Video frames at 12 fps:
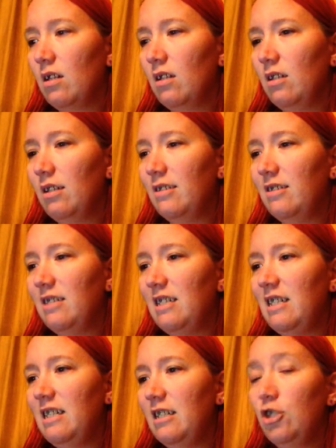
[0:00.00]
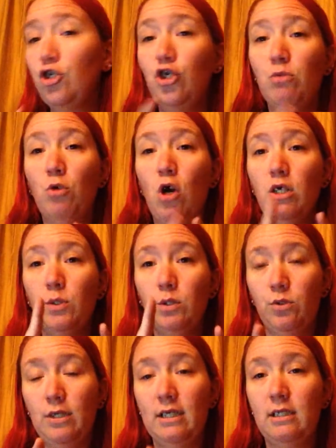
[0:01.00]
Let's see. Jim Ross
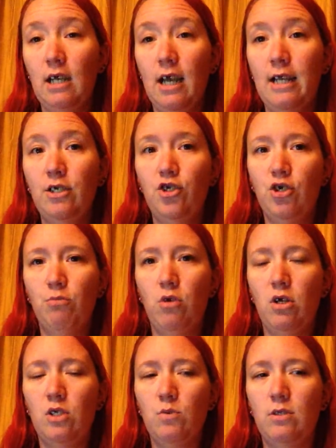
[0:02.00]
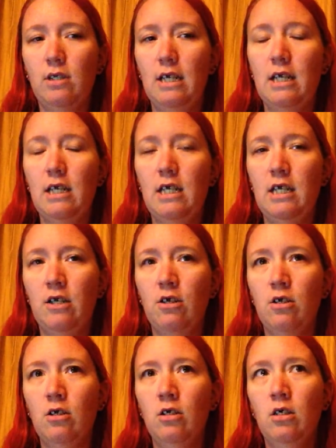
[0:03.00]
was ringside. Jim Ross was like
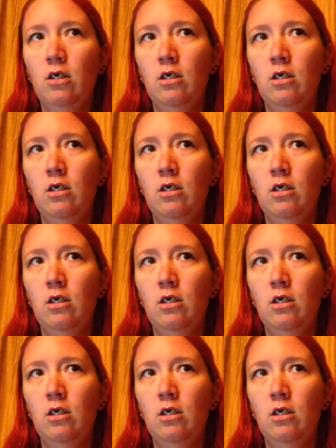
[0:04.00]
here.